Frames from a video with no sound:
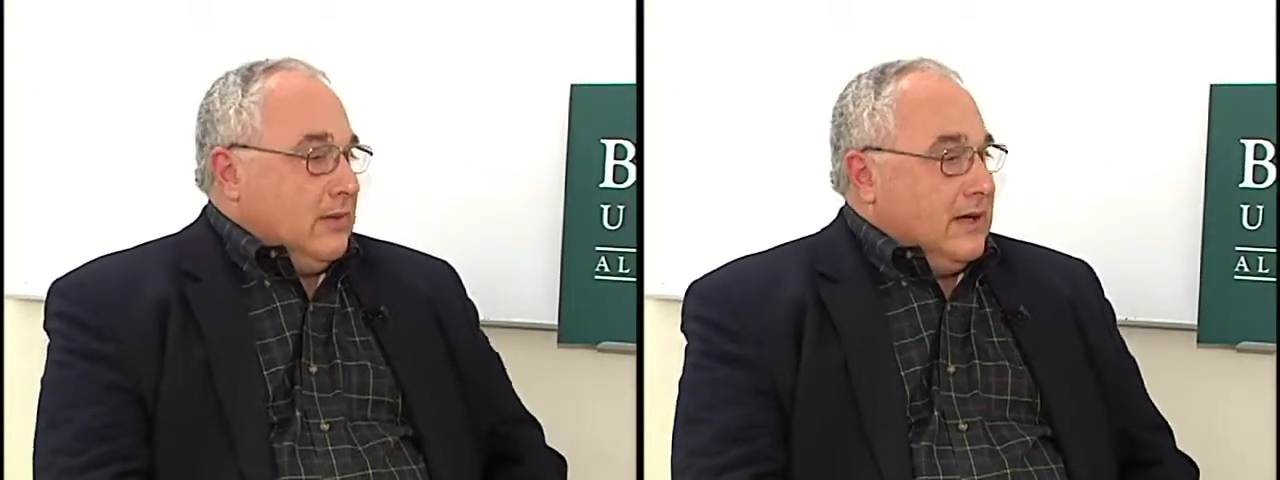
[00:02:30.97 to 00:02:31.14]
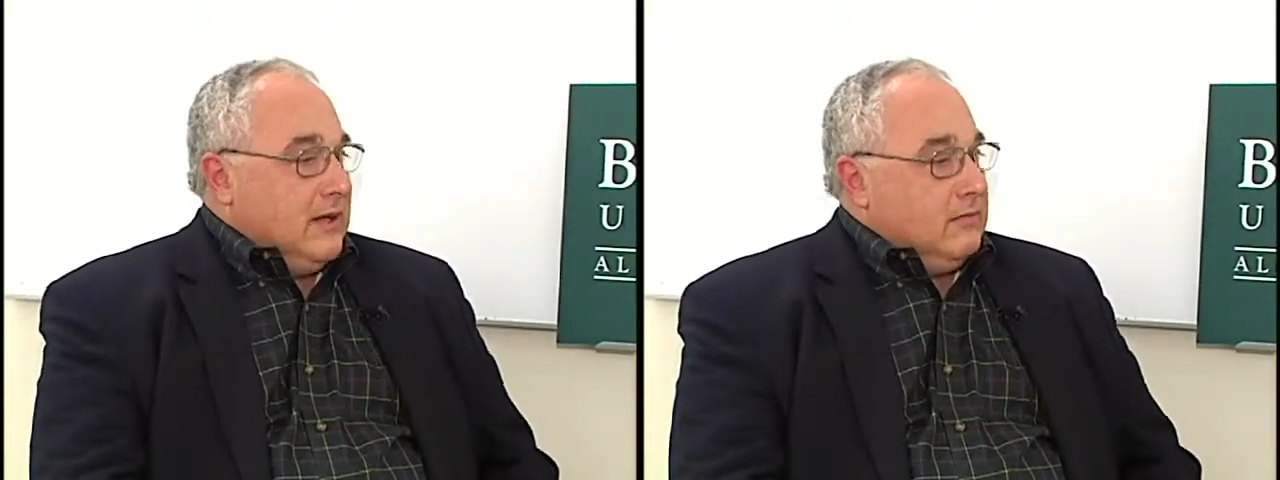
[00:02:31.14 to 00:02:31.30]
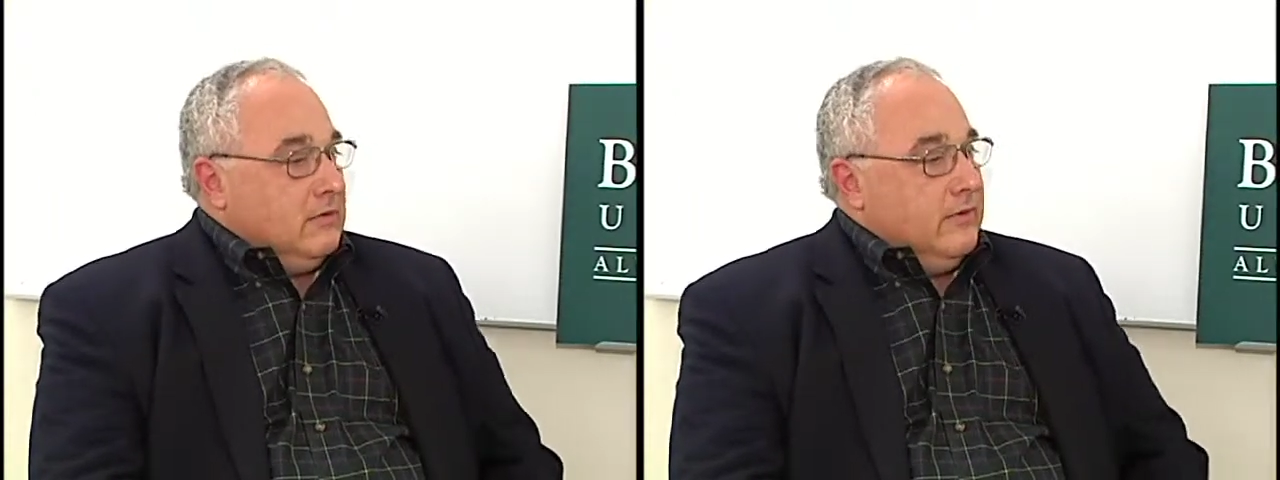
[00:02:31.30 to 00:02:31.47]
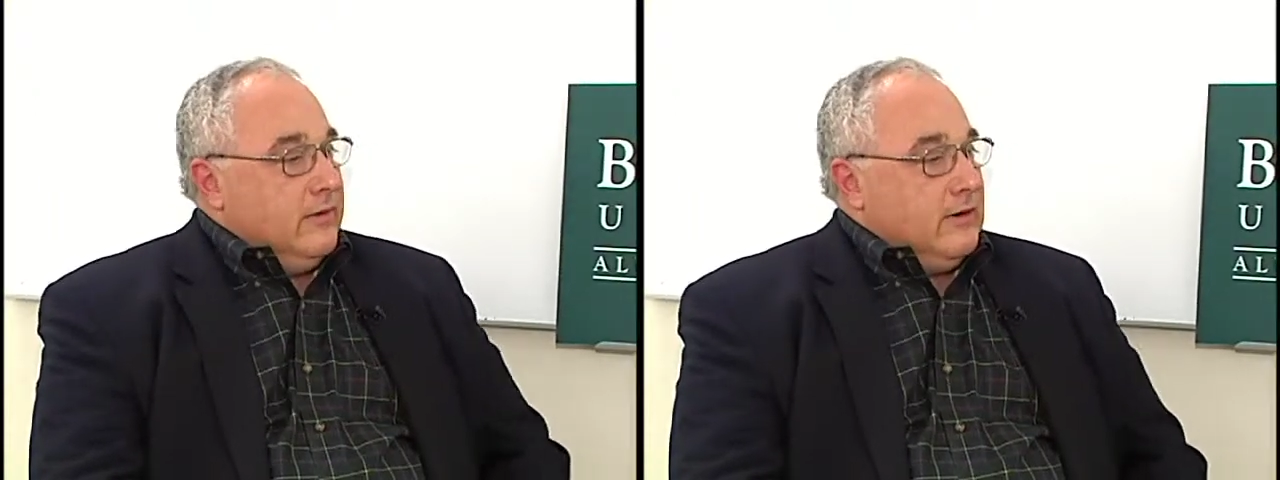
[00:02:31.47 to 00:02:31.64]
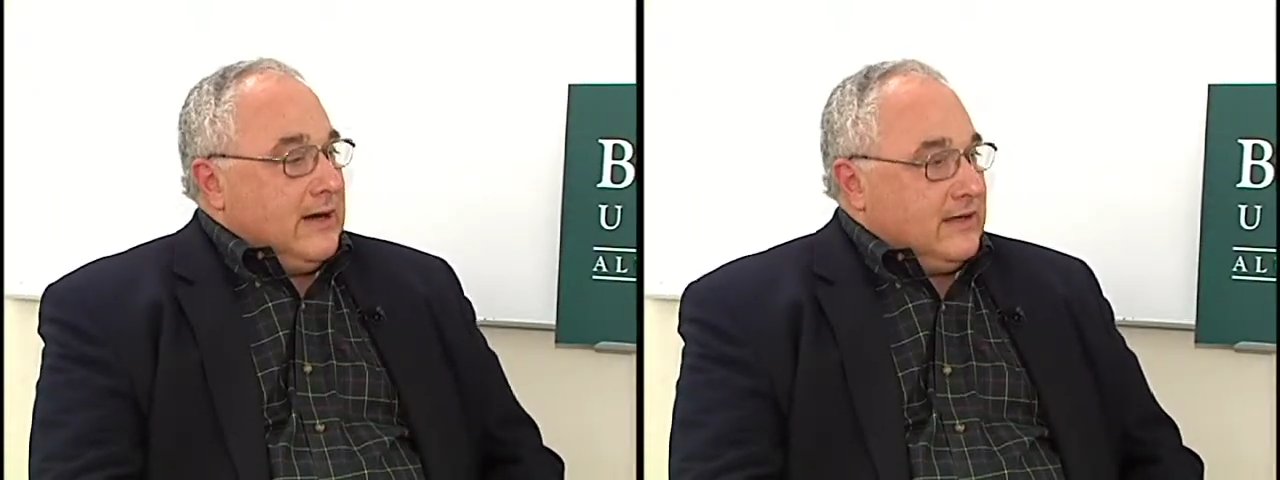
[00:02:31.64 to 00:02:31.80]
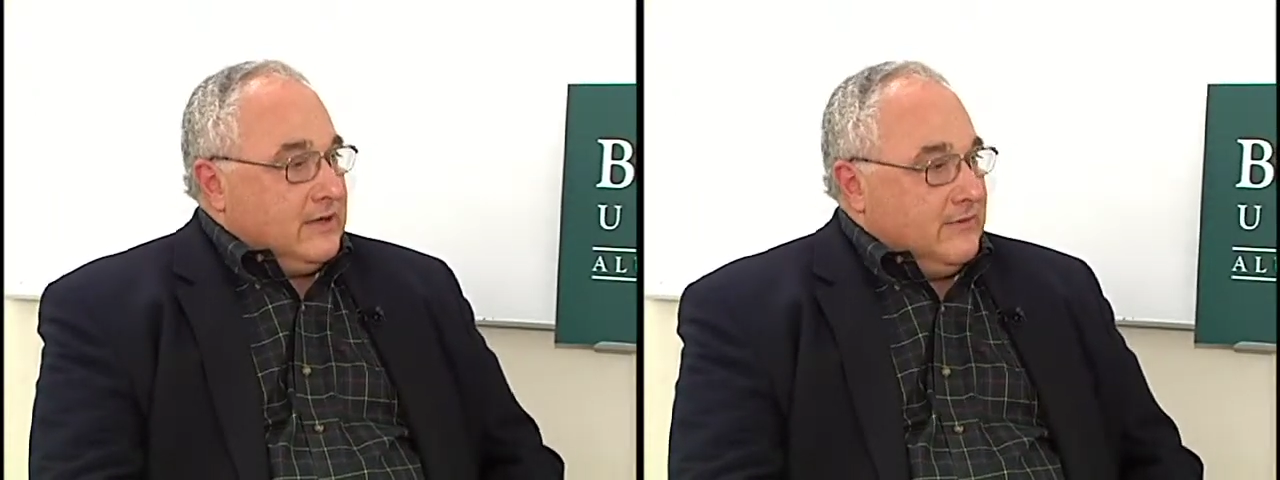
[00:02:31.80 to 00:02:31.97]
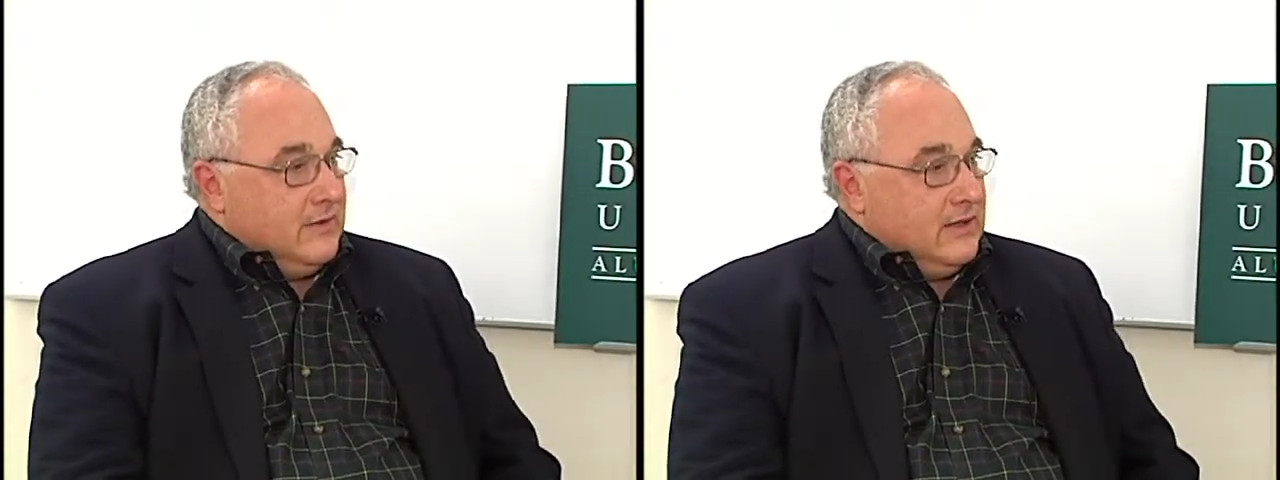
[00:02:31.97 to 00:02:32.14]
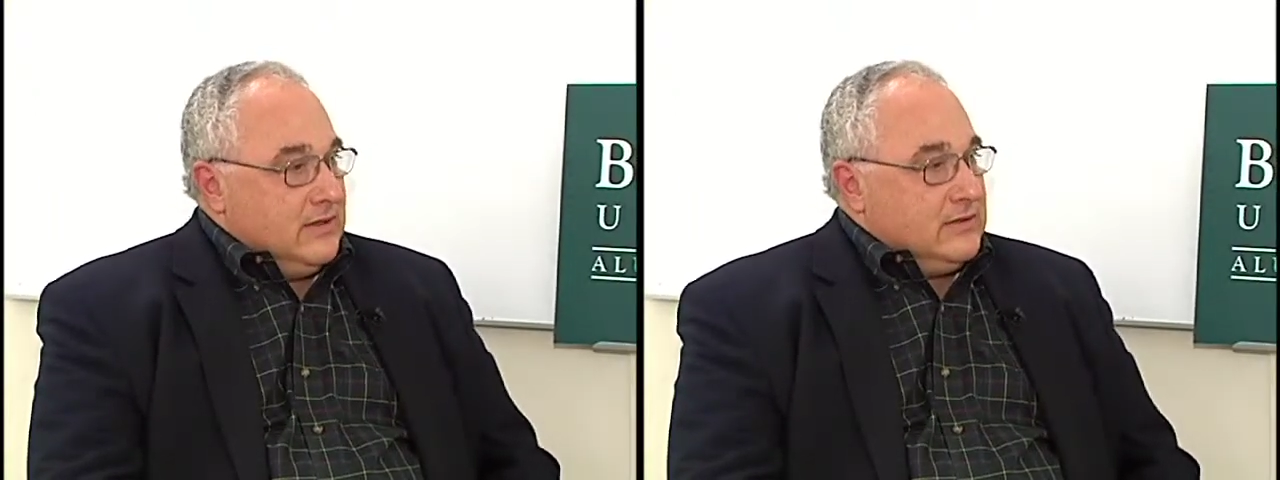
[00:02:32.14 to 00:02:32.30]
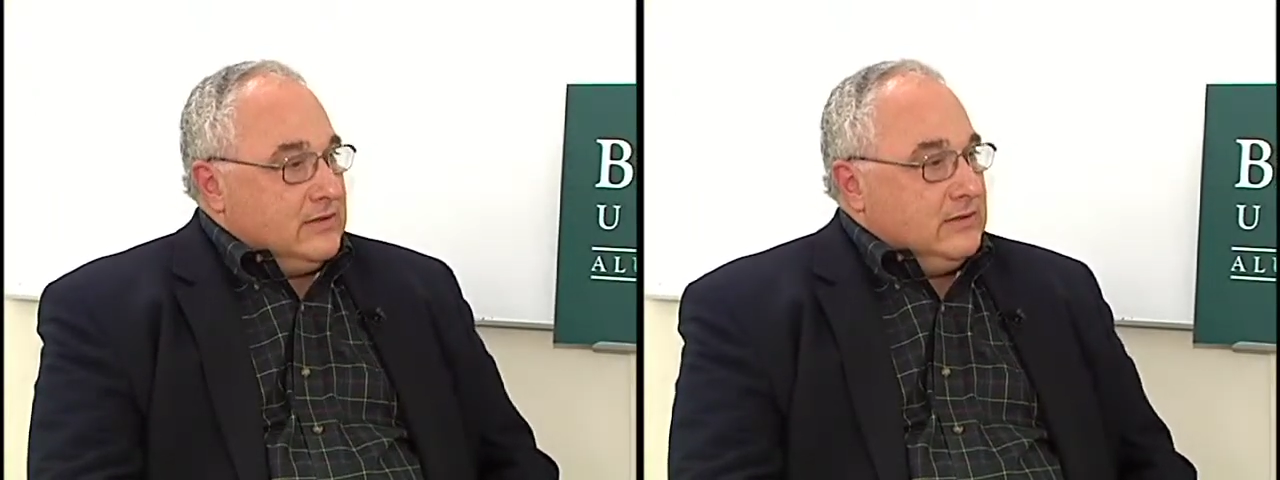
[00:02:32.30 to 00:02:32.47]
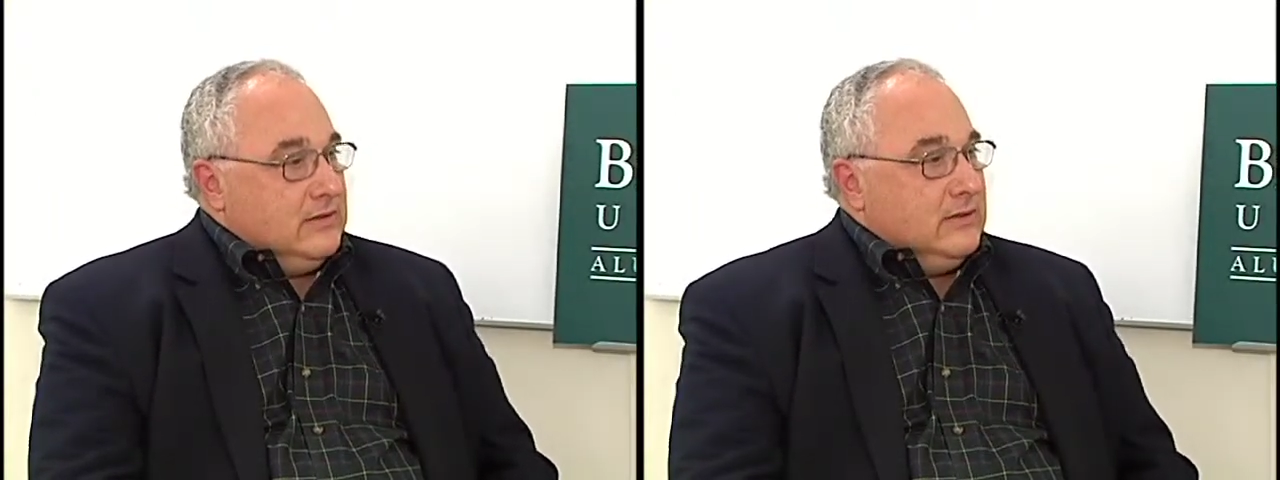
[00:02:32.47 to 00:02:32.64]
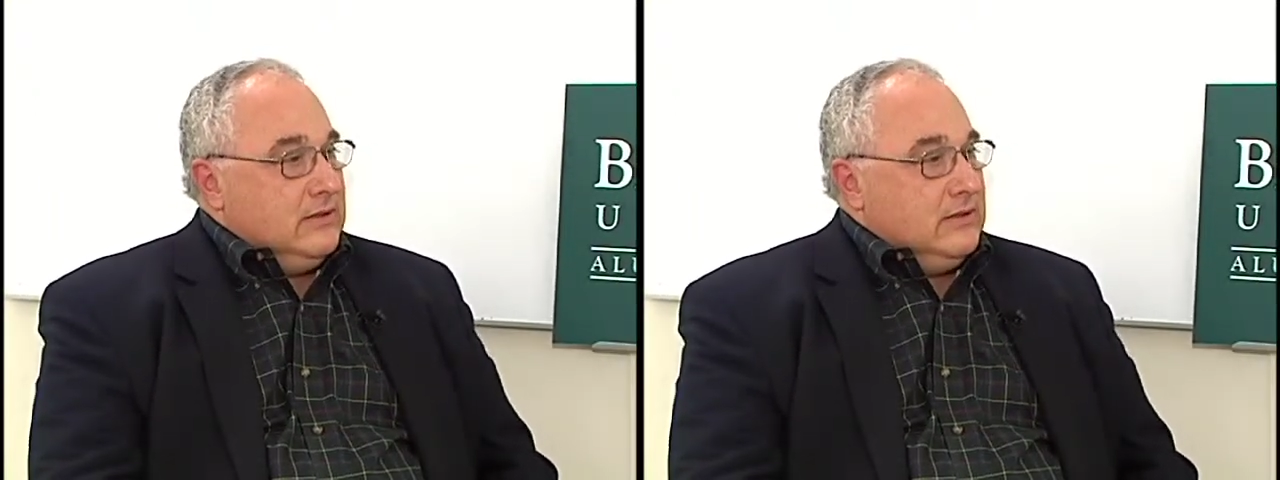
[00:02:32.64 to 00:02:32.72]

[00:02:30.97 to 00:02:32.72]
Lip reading: about their activities